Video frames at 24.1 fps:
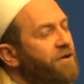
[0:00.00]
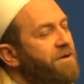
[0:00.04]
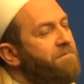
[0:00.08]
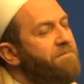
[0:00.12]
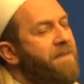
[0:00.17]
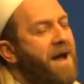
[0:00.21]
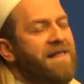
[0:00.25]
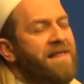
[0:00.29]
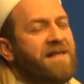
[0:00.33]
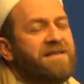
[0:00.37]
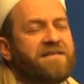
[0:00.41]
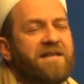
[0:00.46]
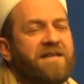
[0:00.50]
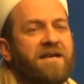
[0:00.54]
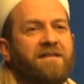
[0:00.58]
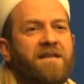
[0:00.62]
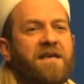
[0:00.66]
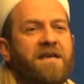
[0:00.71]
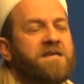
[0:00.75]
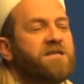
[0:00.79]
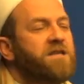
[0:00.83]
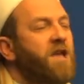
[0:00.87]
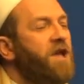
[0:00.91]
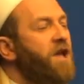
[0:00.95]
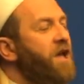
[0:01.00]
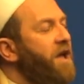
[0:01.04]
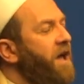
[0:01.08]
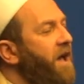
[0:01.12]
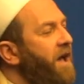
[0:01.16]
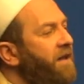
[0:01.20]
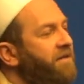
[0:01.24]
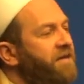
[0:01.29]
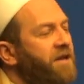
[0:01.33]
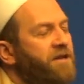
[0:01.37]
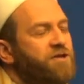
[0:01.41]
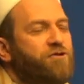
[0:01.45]
You're imbalancing things,
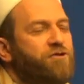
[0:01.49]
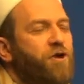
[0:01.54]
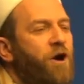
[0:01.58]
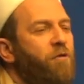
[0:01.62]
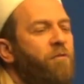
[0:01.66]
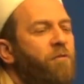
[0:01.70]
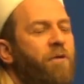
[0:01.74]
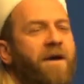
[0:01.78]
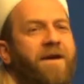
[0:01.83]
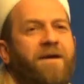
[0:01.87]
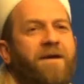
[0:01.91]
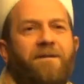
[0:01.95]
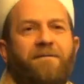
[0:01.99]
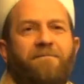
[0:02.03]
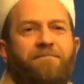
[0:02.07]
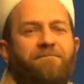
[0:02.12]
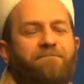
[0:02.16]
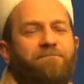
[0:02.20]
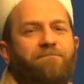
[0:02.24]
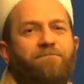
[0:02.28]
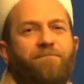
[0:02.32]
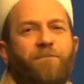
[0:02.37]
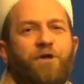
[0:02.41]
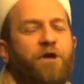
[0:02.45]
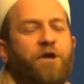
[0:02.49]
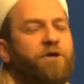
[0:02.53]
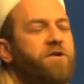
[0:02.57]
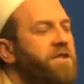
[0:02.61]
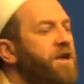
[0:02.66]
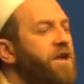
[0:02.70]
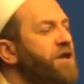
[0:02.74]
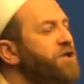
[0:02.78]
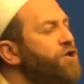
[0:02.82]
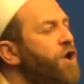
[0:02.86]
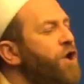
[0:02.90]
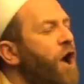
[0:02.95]
and there's no way.
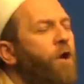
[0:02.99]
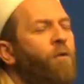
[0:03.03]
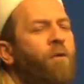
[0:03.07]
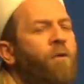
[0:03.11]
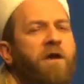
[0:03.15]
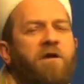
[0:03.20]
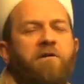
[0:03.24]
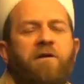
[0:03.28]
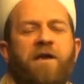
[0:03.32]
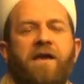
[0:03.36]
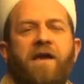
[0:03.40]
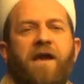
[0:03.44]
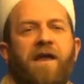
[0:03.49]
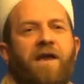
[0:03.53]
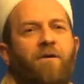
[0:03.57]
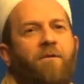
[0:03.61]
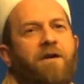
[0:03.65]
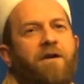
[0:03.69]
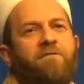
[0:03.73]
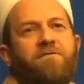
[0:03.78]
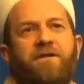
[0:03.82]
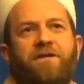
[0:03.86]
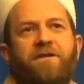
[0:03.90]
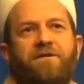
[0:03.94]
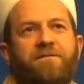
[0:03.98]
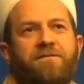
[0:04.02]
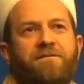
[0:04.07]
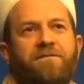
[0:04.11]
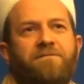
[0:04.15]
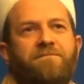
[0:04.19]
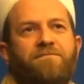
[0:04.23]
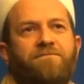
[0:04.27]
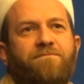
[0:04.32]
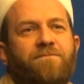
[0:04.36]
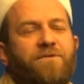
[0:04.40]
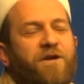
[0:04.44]
There's no way you can get away with it.
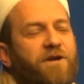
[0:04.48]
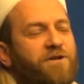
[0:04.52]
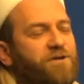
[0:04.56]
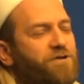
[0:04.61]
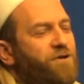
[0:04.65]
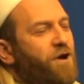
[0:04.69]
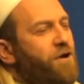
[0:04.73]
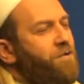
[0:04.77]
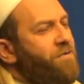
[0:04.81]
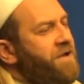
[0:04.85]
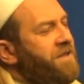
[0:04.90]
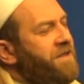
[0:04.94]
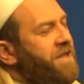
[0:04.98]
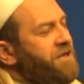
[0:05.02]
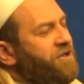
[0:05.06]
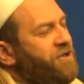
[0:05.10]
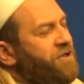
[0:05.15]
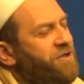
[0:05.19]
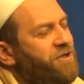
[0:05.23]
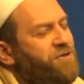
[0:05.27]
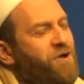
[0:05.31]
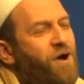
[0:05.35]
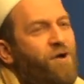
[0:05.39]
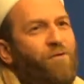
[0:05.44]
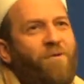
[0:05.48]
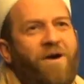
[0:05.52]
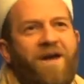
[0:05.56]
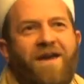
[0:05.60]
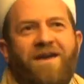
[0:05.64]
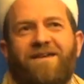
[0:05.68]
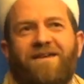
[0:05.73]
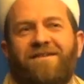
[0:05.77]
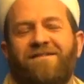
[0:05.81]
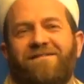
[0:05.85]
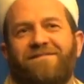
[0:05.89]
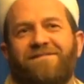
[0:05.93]
There's no way. There's just no
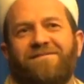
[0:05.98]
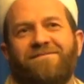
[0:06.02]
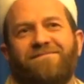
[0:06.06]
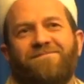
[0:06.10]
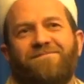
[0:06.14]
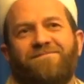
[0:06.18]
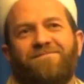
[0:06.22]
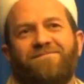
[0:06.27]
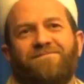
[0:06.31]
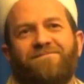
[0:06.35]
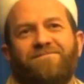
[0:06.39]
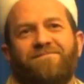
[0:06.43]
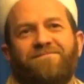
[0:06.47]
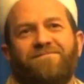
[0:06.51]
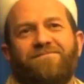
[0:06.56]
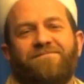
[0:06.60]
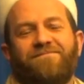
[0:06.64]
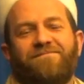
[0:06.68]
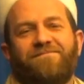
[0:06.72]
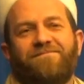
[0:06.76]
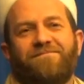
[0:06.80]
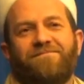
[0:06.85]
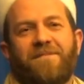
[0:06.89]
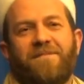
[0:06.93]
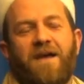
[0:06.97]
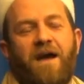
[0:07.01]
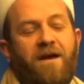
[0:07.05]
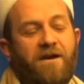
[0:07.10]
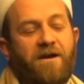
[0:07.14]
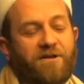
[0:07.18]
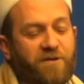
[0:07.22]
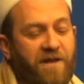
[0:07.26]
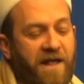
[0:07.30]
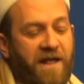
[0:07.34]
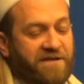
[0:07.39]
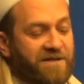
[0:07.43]
way. All
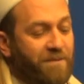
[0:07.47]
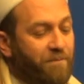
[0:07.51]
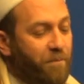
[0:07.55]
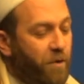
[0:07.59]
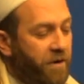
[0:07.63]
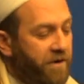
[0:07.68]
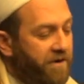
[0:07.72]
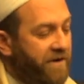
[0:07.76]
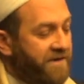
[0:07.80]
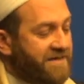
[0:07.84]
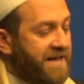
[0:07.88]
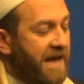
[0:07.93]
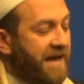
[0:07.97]
right. So that's important.